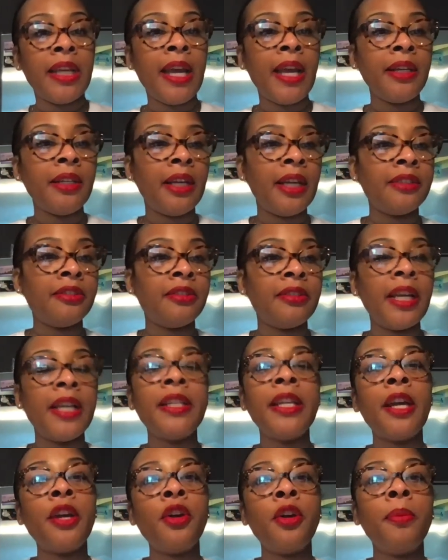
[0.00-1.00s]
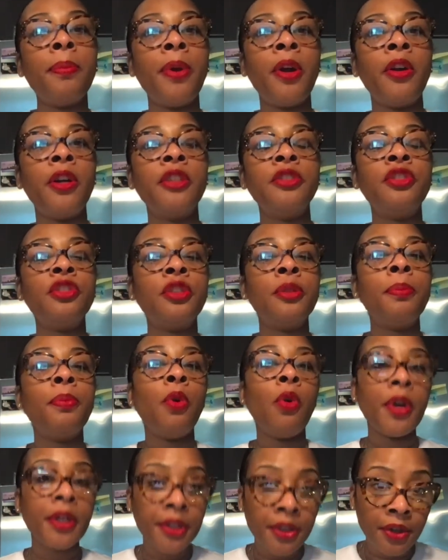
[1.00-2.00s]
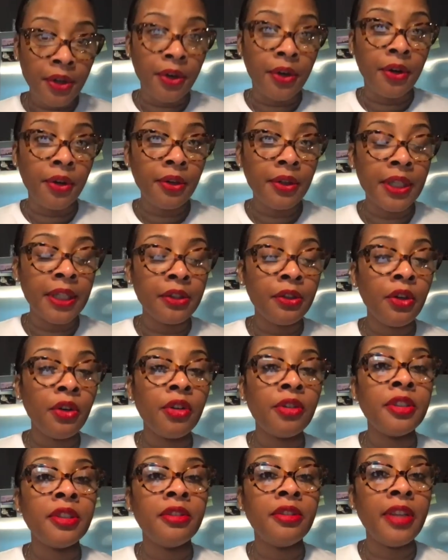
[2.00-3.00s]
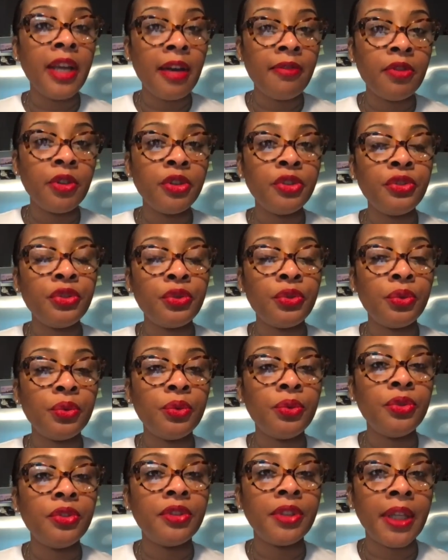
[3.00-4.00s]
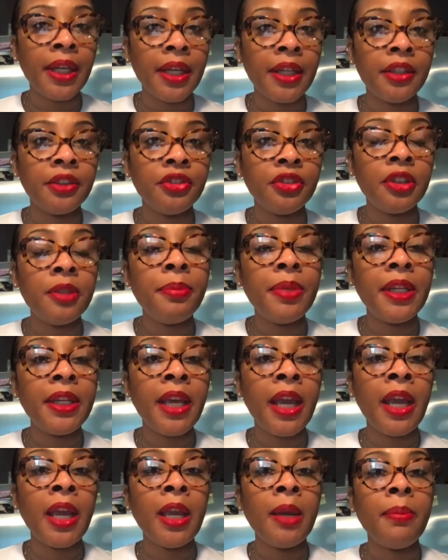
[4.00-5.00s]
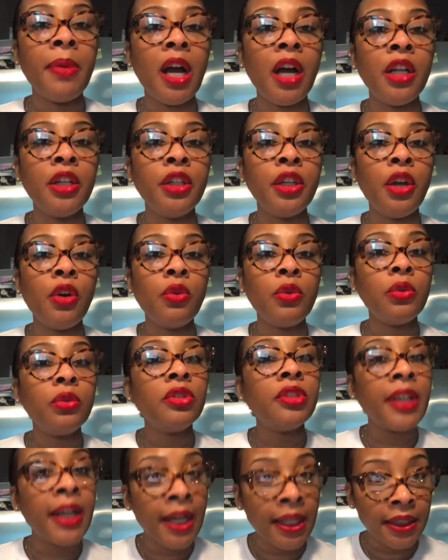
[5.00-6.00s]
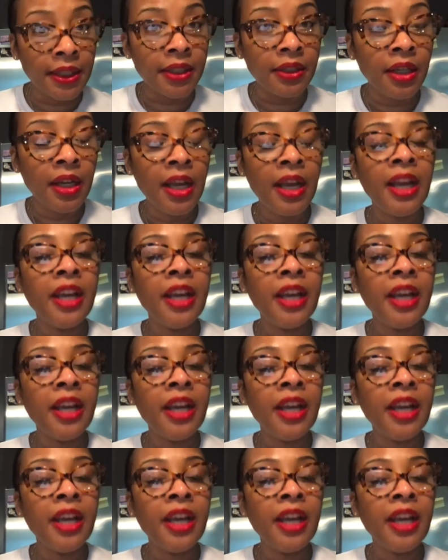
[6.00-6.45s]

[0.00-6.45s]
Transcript: that, let's say that her parents supported her in her endeavors to sing. She became a local talent.